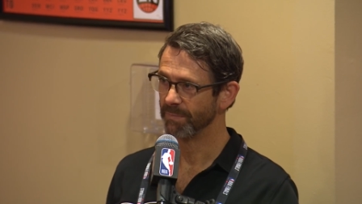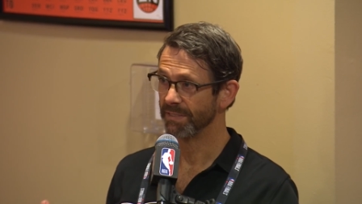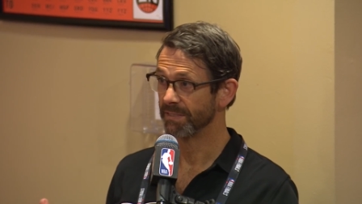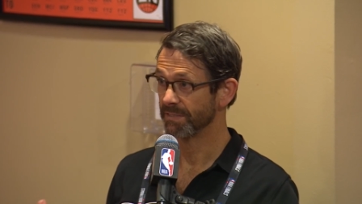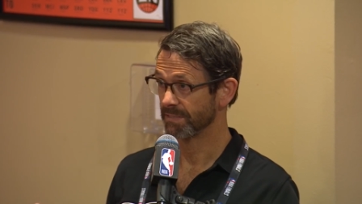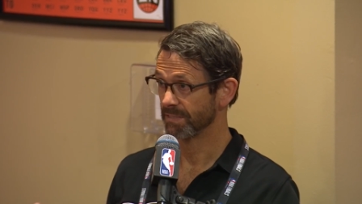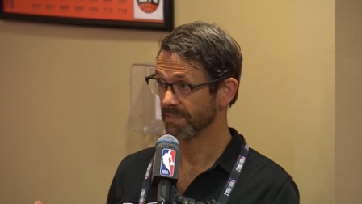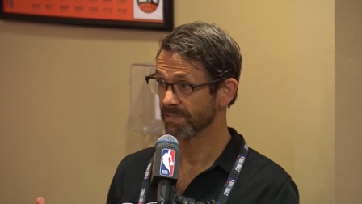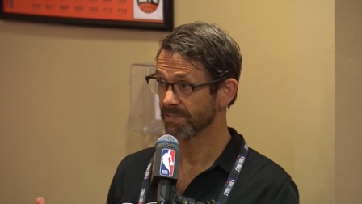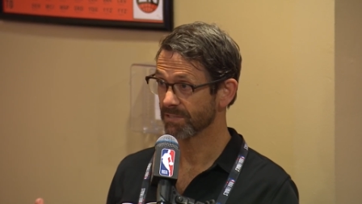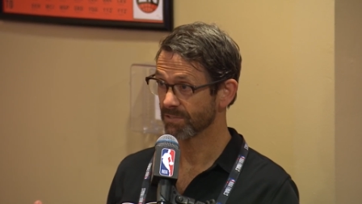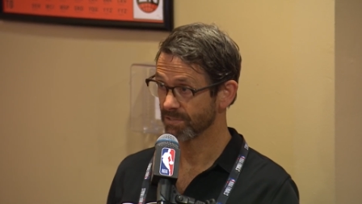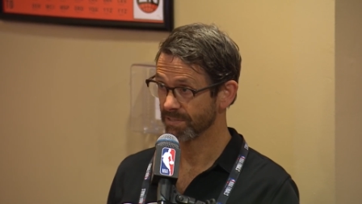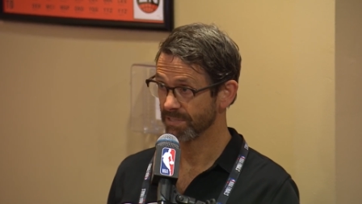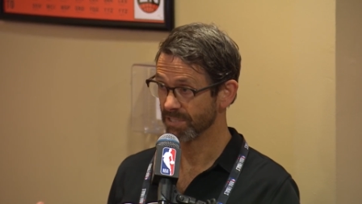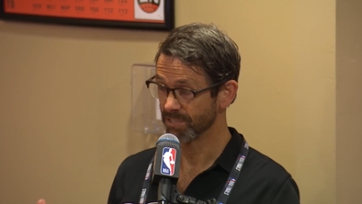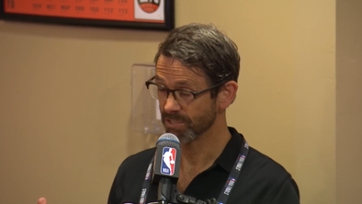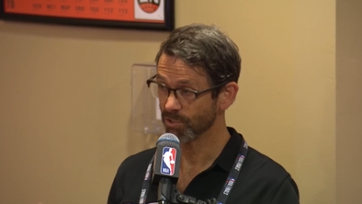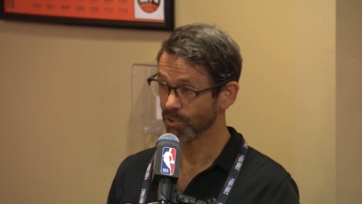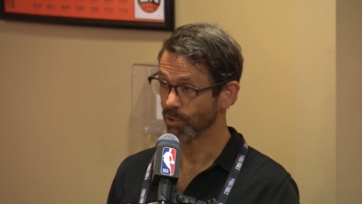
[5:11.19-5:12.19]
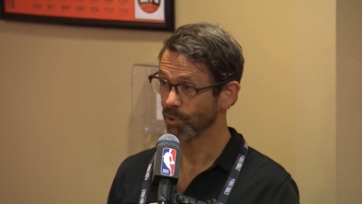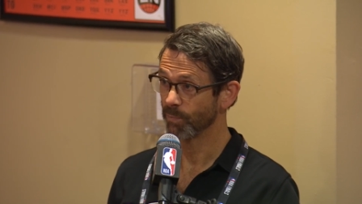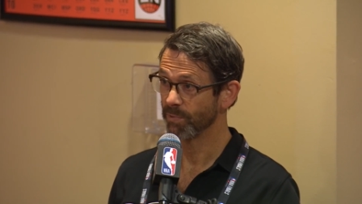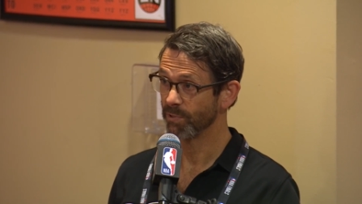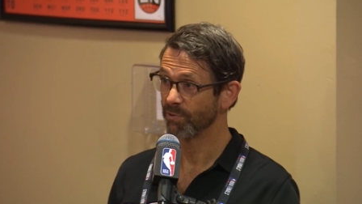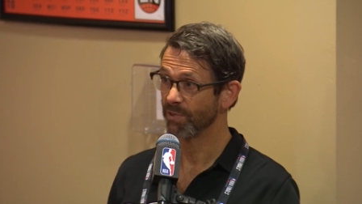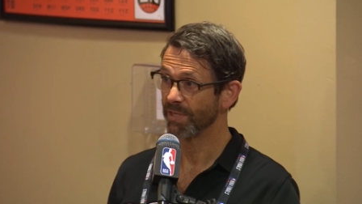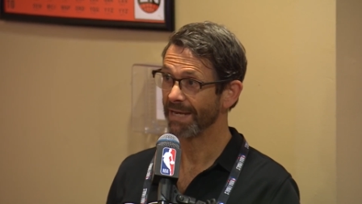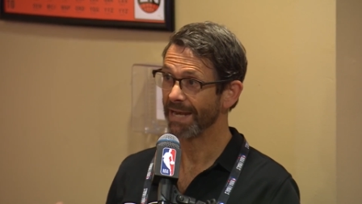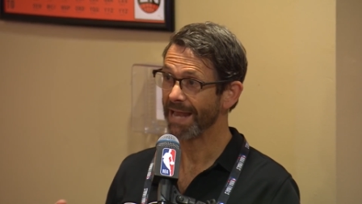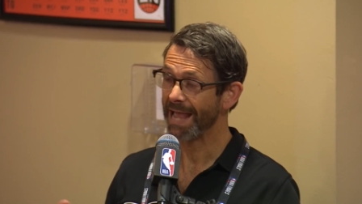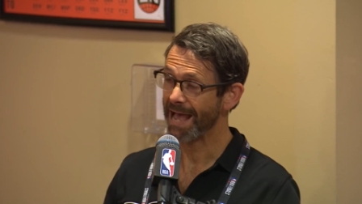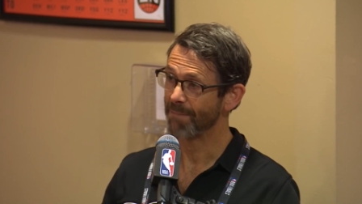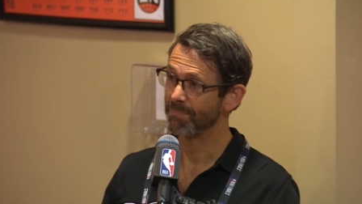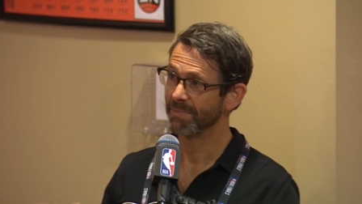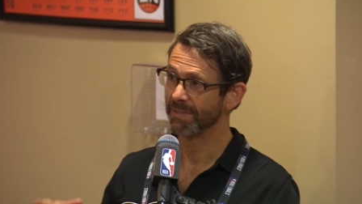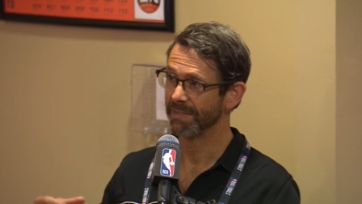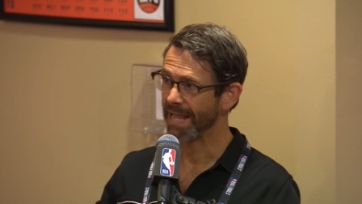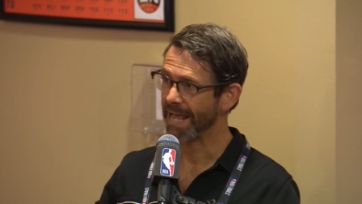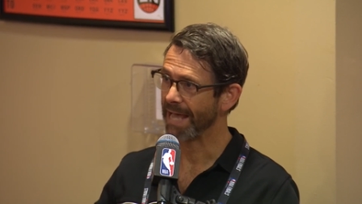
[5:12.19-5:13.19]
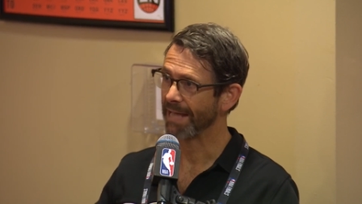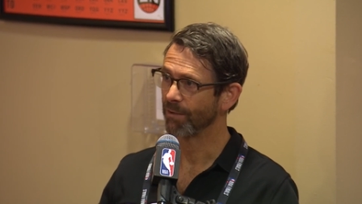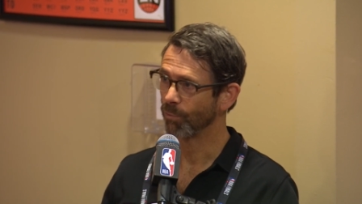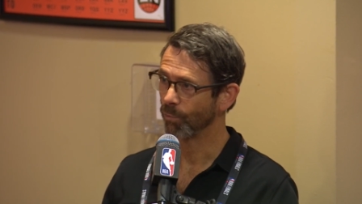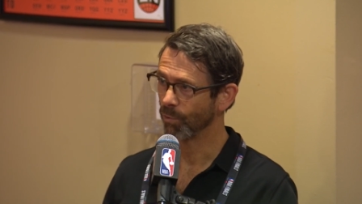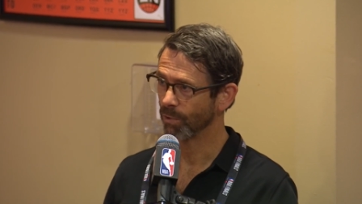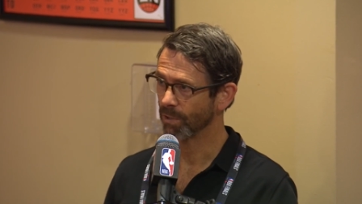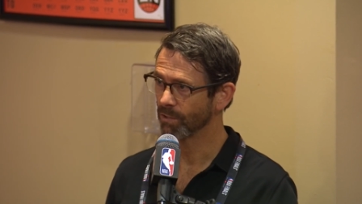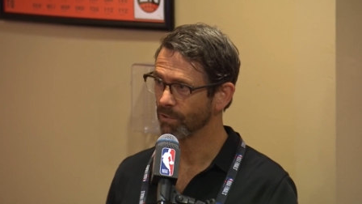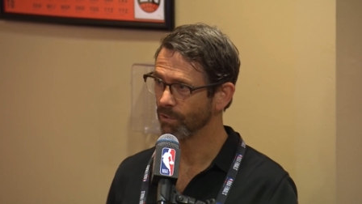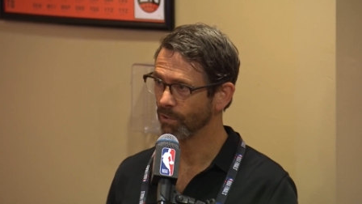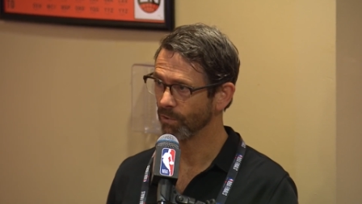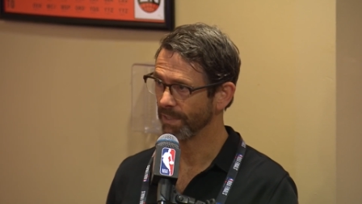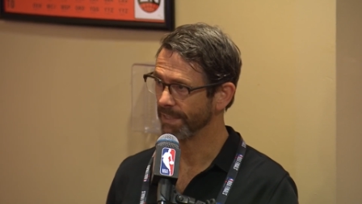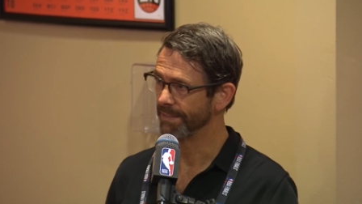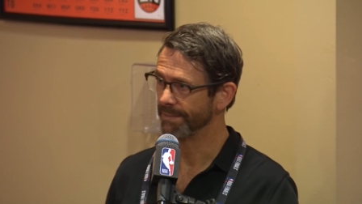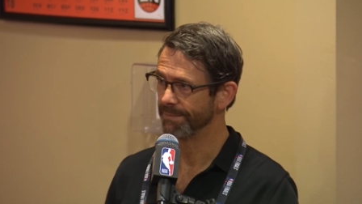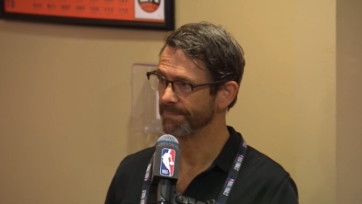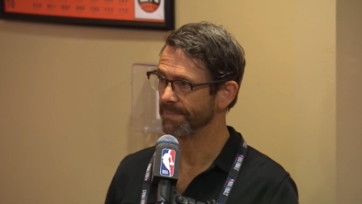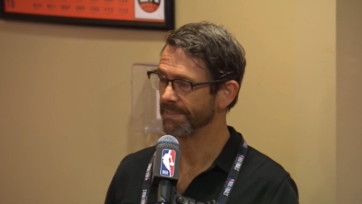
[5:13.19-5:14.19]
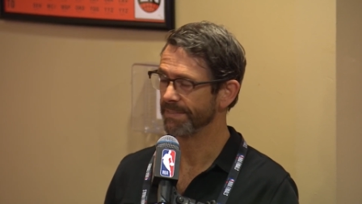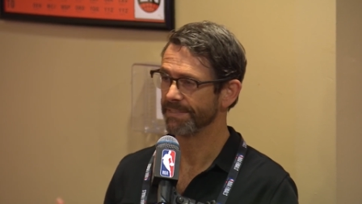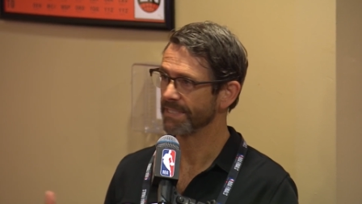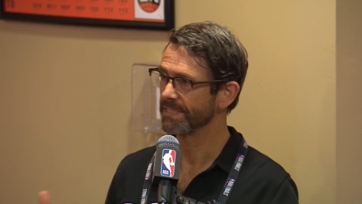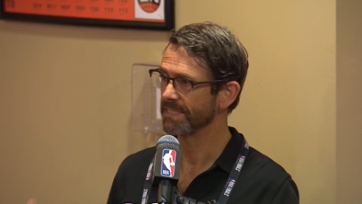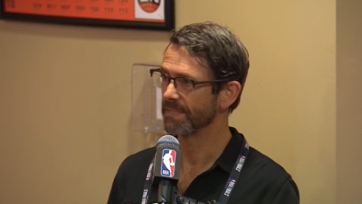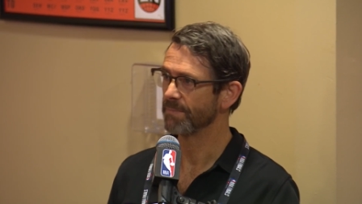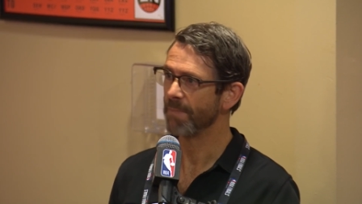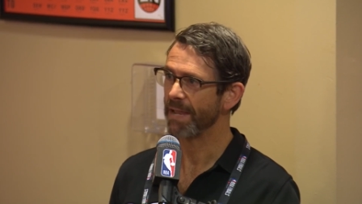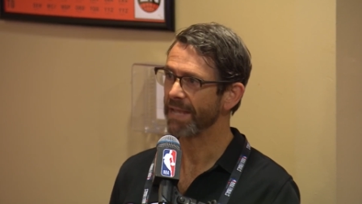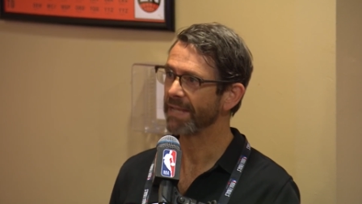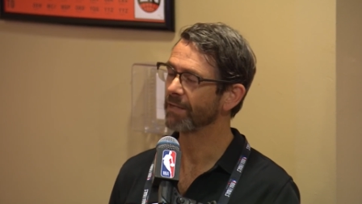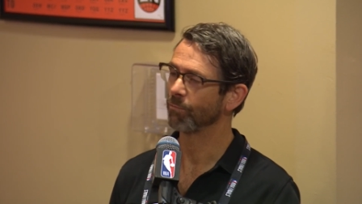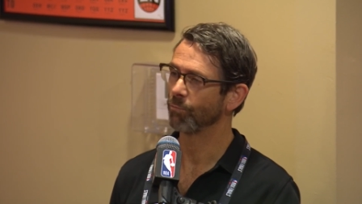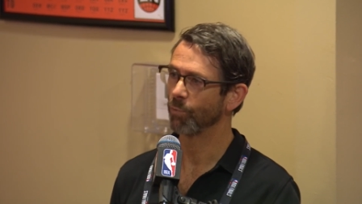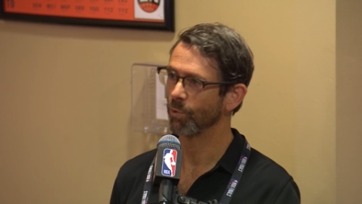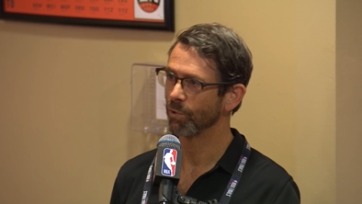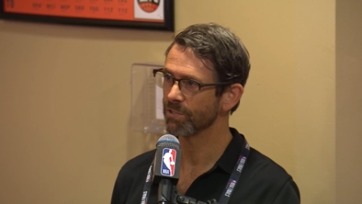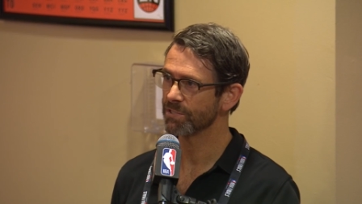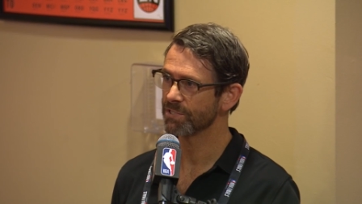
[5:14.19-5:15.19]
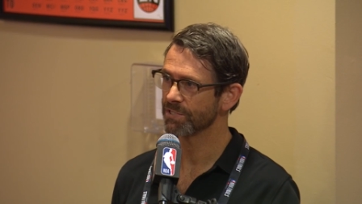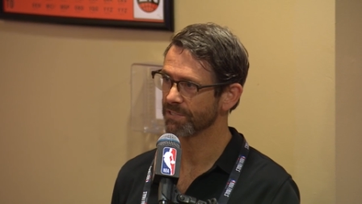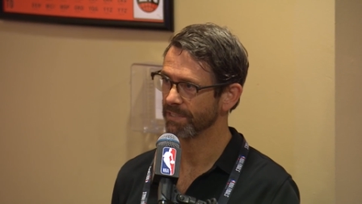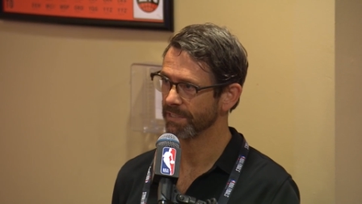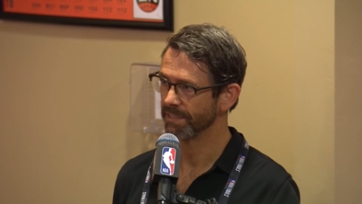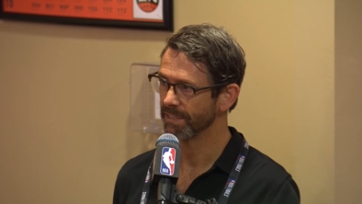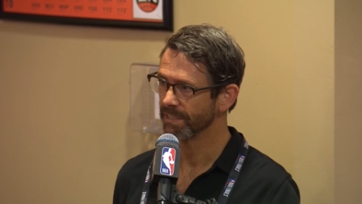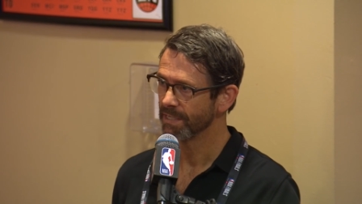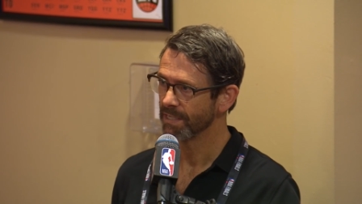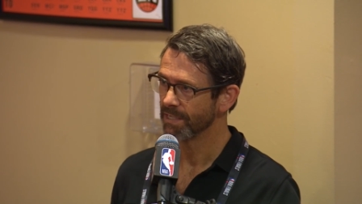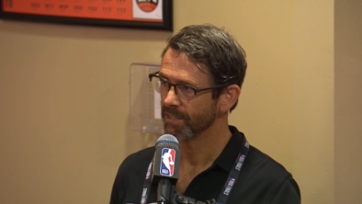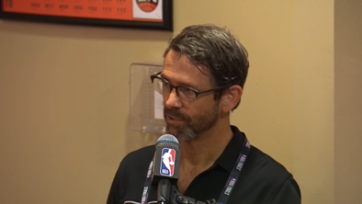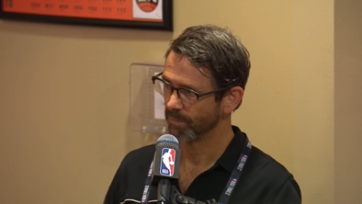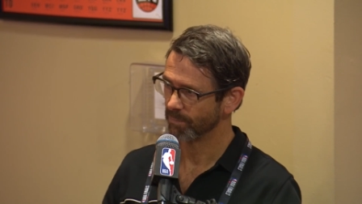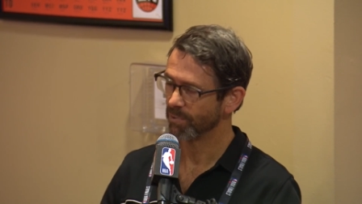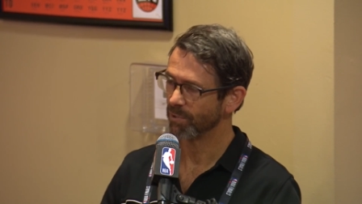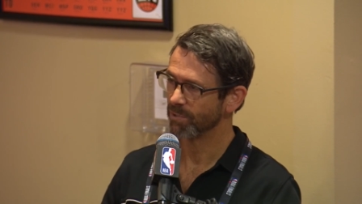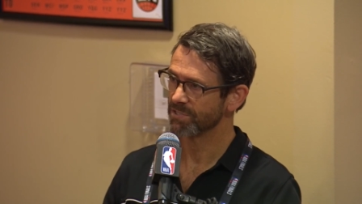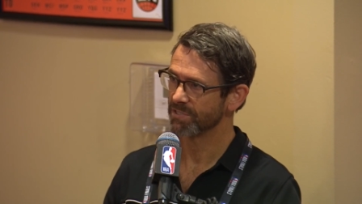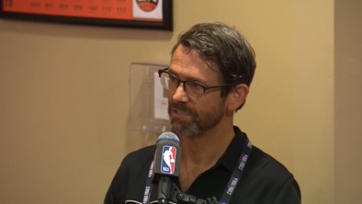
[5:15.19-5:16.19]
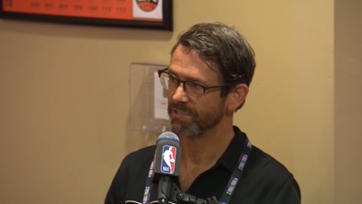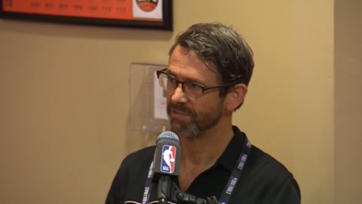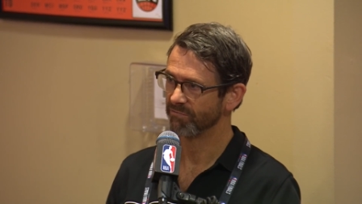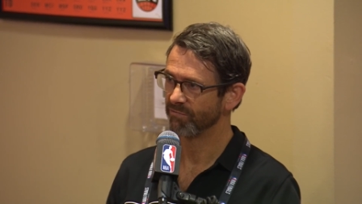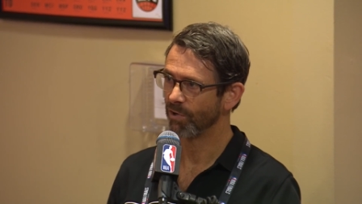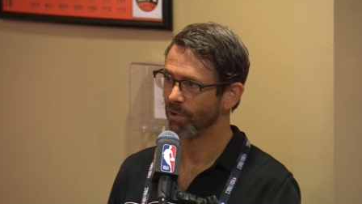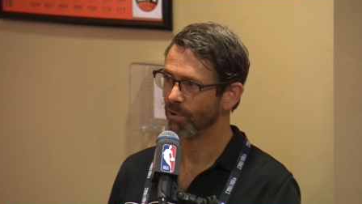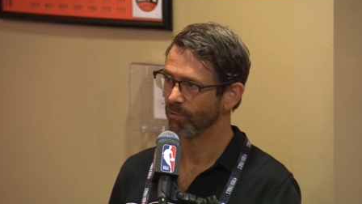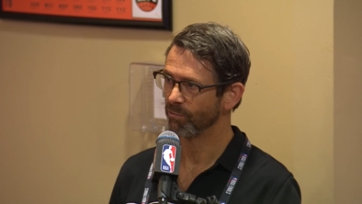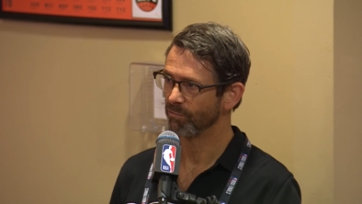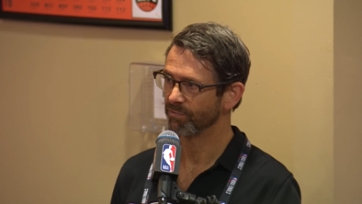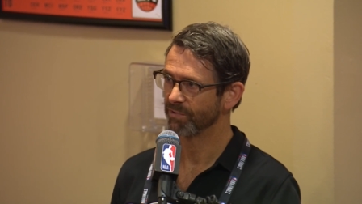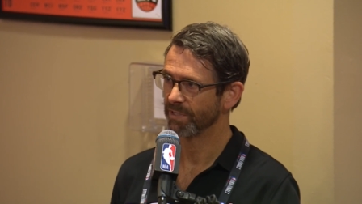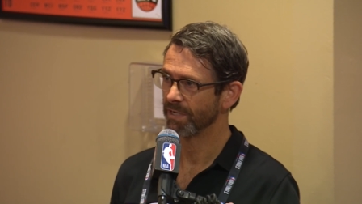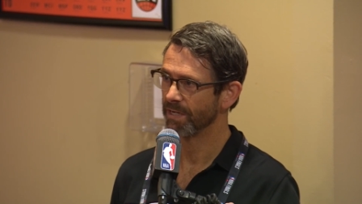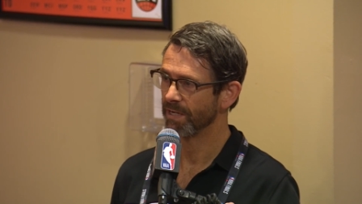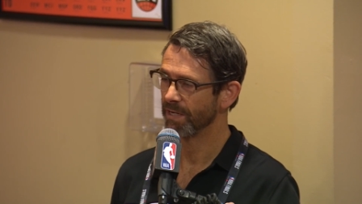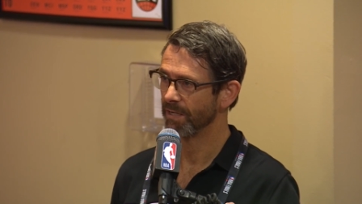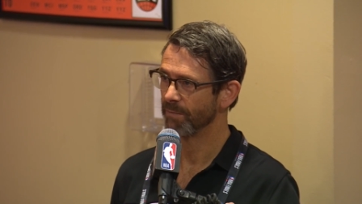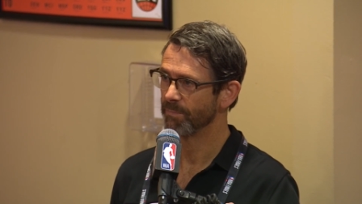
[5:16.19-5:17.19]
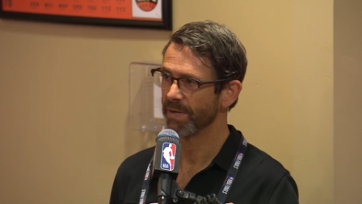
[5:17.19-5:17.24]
but does it disturb you that it happened at Oracle, and does it make it worse that the person involved uh,